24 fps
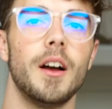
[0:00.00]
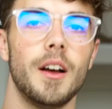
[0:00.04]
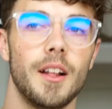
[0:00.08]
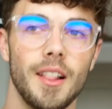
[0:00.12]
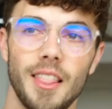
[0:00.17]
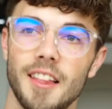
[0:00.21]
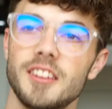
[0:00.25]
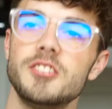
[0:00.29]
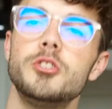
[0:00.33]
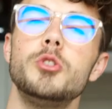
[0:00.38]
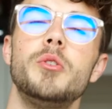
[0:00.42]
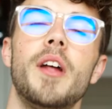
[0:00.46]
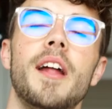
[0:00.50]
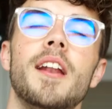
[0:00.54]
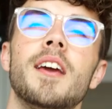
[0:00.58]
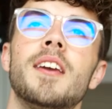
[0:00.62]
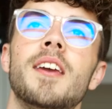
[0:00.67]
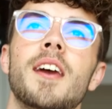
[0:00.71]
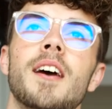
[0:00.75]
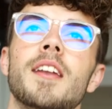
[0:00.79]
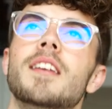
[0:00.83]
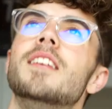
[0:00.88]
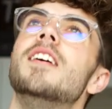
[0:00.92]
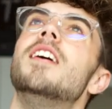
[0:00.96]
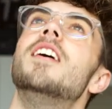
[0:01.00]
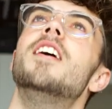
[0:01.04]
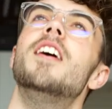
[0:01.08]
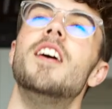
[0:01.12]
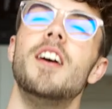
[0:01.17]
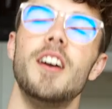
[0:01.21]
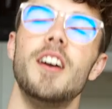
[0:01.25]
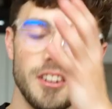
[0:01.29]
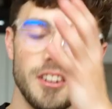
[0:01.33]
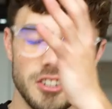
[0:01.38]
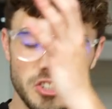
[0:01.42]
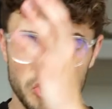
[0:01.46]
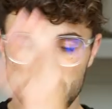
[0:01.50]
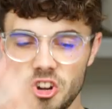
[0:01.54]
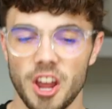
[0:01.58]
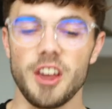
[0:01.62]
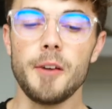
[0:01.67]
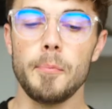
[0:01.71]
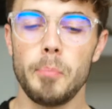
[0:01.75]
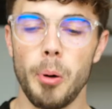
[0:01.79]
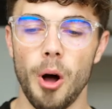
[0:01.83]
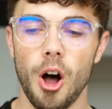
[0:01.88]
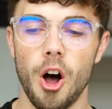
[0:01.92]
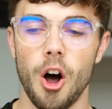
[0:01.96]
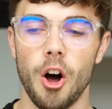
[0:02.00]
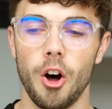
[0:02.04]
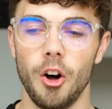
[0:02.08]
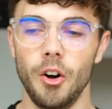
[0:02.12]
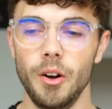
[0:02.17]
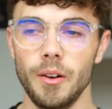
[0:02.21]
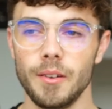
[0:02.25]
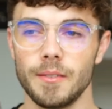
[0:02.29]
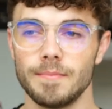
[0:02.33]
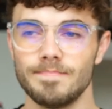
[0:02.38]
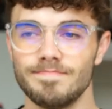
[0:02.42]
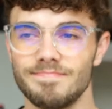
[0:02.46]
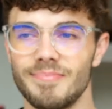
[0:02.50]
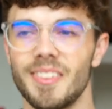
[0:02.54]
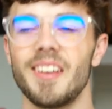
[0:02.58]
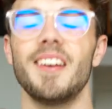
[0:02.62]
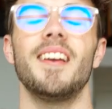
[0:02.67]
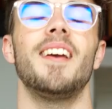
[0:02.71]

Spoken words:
Let's do that again. Jake Paul